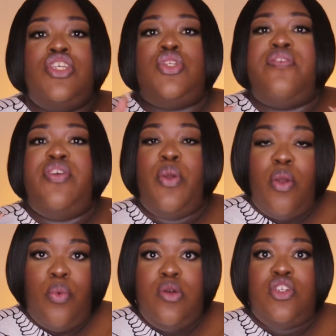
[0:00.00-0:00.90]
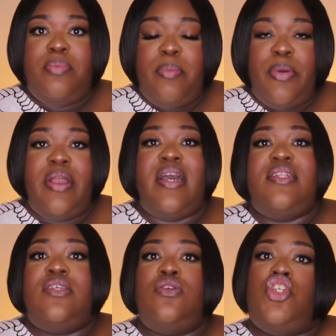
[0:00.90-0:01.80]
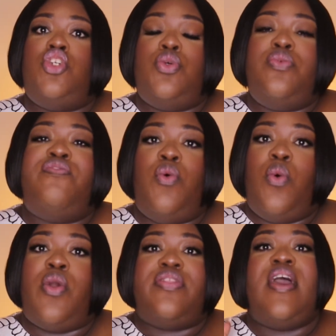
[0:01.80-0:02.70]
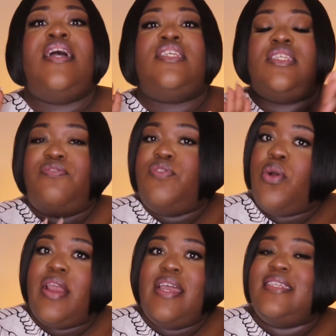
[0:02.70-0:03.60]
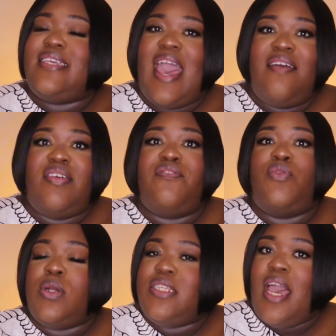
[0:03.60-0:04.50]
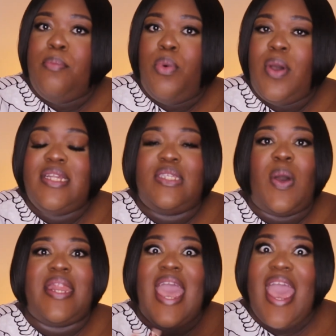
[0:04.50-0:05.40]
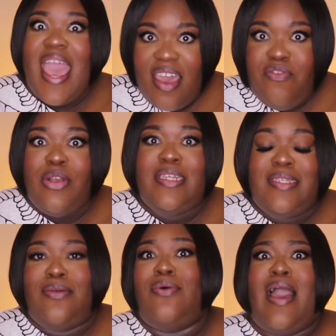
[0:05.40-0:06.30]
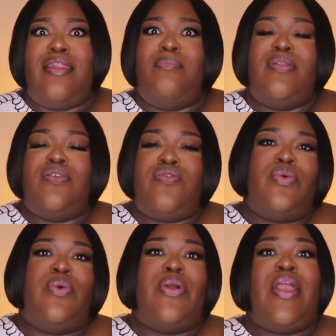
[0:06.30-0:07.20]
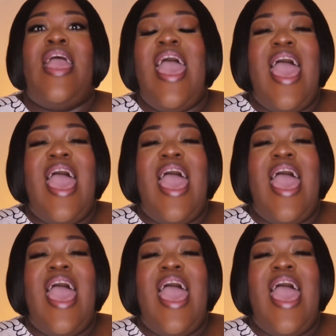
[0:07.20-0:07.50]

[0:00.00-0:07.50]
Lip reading: So if you're a Rouge member, until June 4th, Sephora is having 4-time points on every single item in the store.